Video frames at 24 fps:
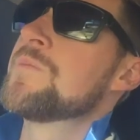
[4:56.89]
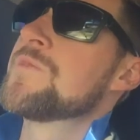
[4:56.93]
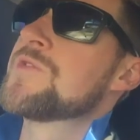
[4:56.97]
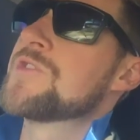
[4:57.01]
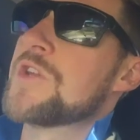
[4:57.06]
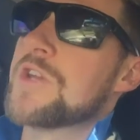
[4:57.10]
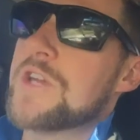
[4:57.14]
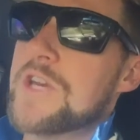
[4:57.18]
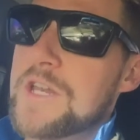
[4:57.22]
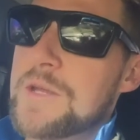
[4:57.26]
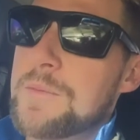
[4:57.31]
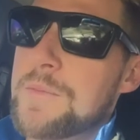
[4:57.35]

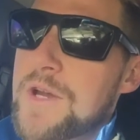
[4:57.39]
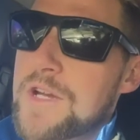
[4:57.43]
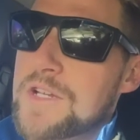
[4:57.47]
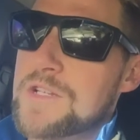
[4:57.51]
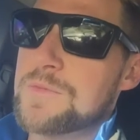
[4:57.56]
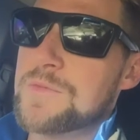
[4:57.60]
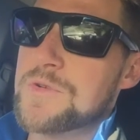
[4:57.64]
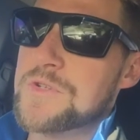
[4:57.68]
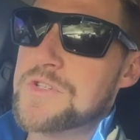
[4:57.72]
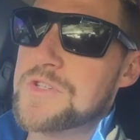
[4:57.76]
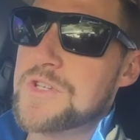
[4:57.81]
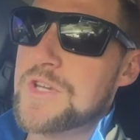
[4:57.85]
So getting back to
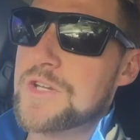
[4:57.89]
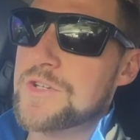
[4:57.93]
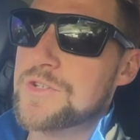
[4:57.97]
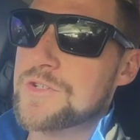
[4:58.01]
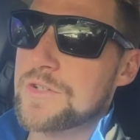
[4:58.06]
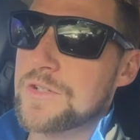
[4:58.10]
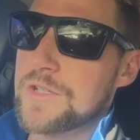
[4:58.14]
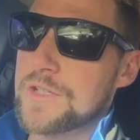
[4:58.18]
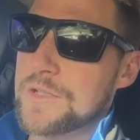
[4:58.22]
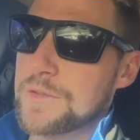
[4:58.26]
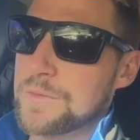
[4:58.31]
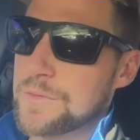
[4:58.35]
my
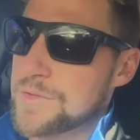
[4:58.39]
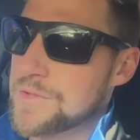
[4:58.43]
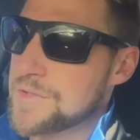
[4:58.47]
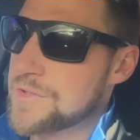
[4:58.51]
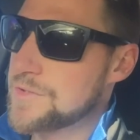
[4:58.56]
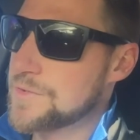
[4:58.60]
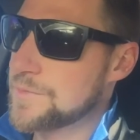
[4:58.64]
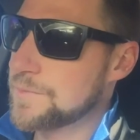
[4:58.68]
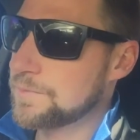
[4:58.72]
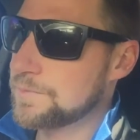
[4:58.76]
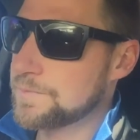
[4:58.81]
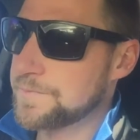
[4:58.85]
scheduling,
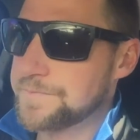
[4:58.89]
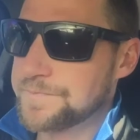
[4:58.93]
was